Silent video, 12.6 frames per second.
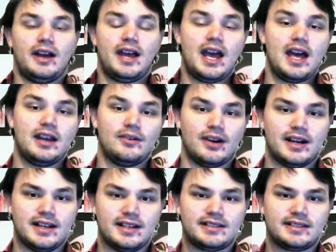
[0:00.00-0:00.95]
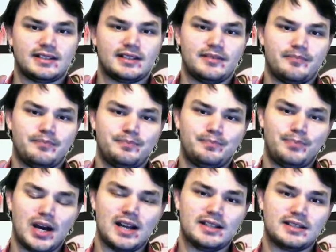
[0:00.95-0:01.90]
Anyways,
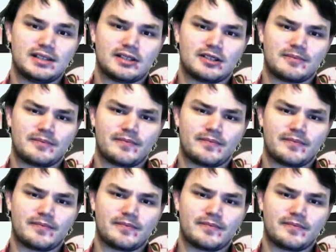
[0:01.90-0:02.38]
but